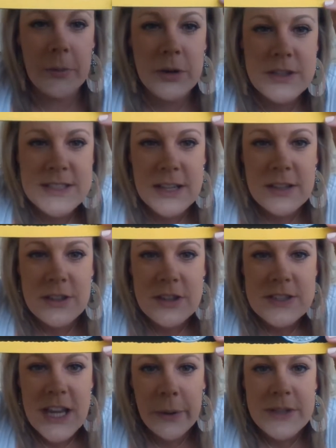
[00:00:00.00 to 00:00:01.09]
I want to see, do you
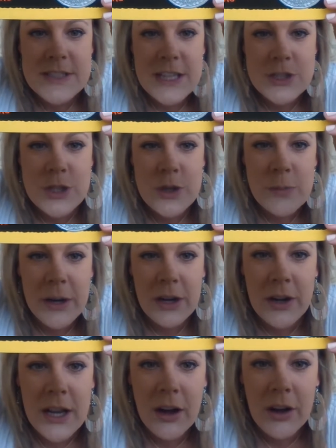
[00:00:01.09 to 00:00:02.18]
see how it says
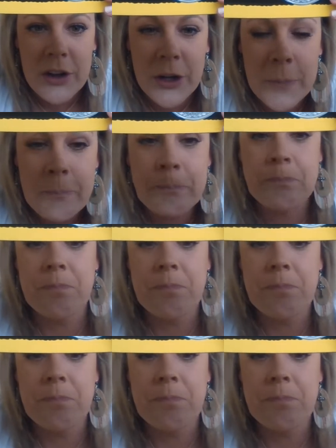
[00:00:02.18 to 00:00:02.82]
Newbery honor?